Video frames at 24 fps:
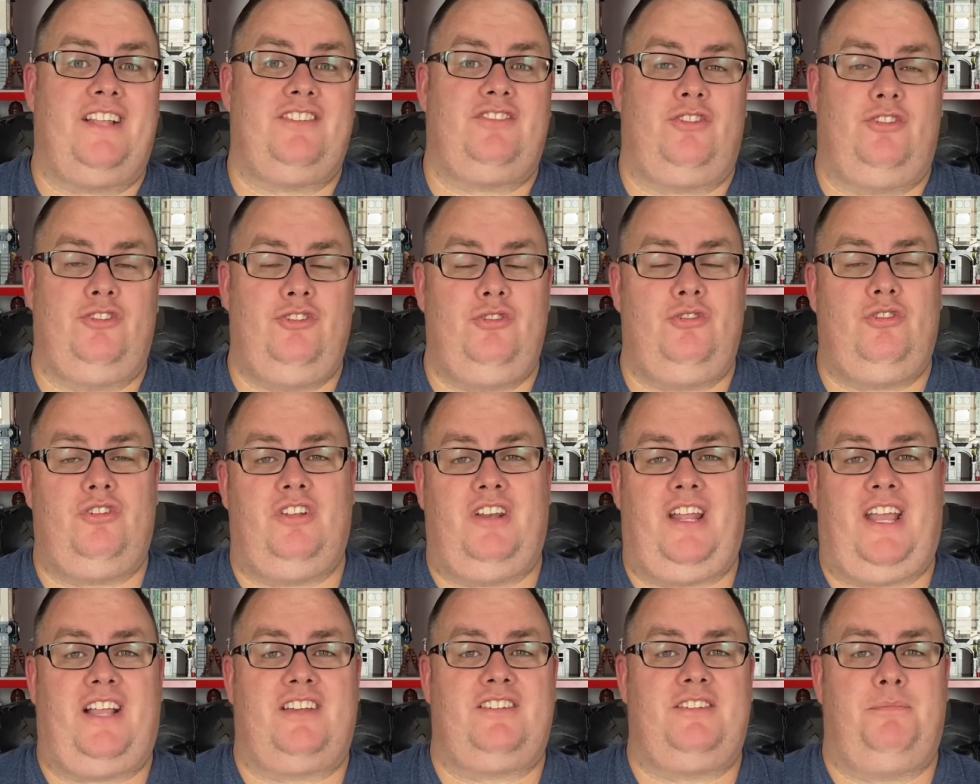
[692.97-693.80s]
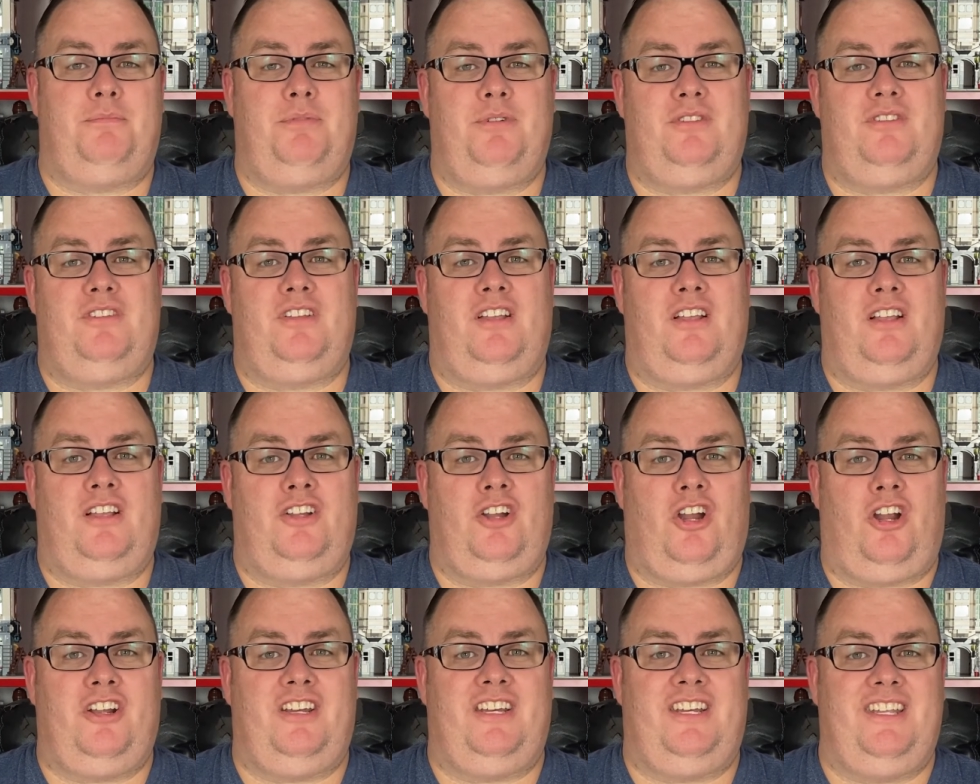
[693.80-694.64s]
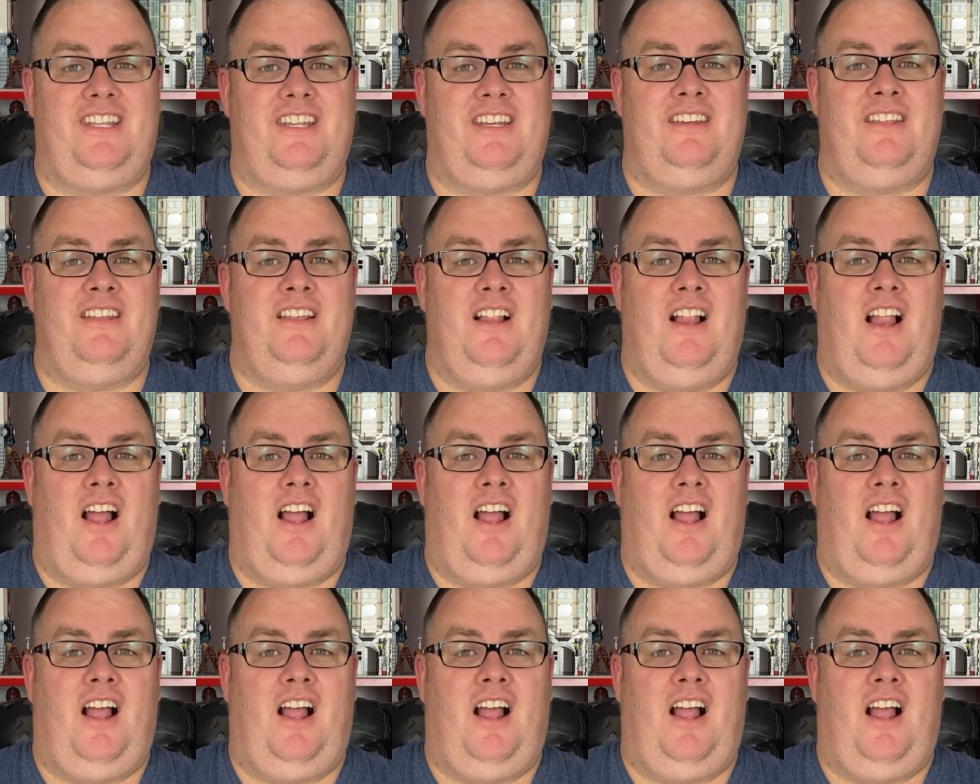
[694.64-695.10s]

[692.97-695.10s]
So you could actually put the Guarded In